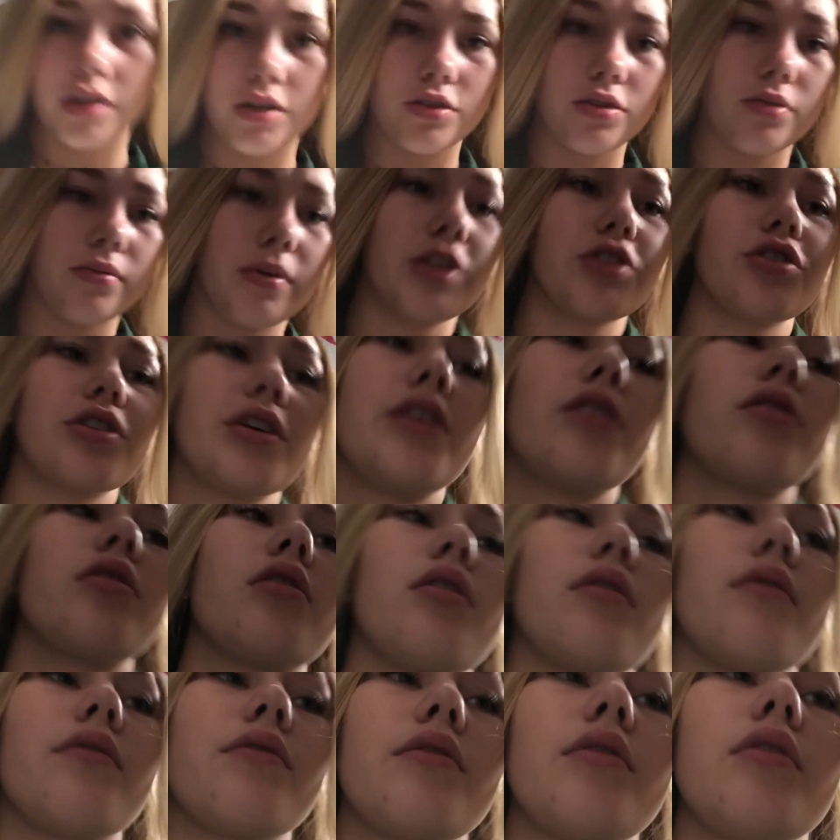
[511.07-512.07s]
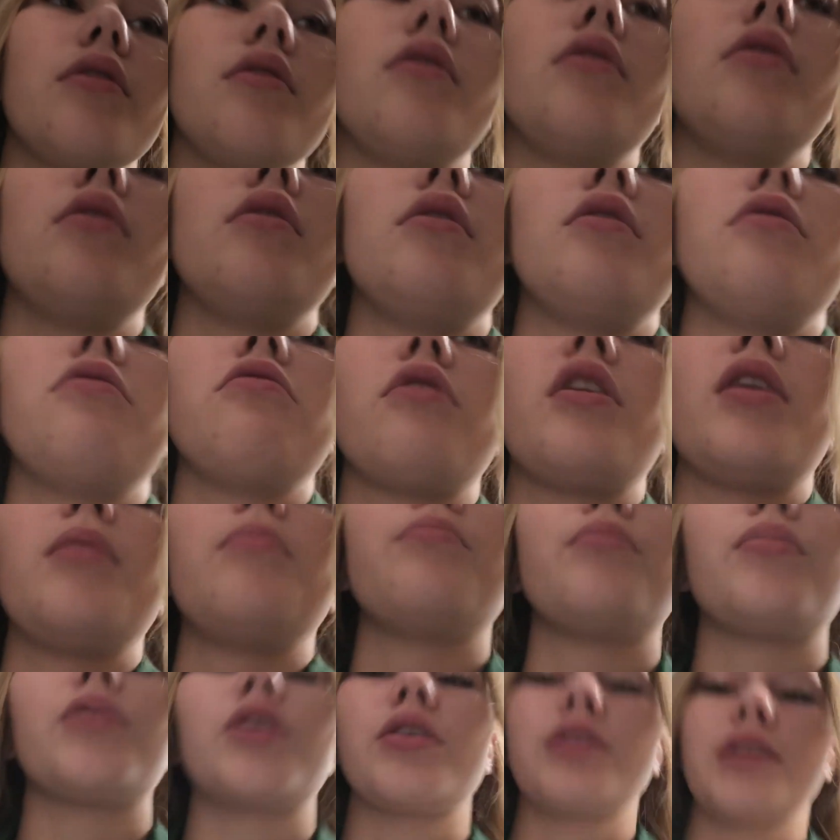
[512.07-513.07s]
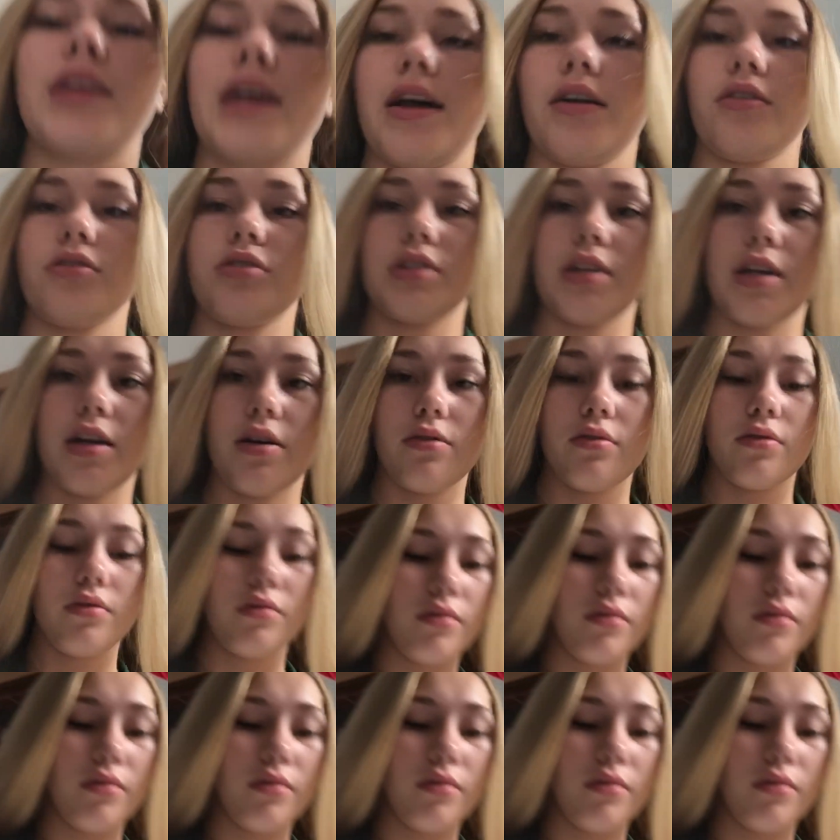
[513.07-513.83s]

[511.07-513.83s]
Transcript: turn my straightener off. I burned the house down.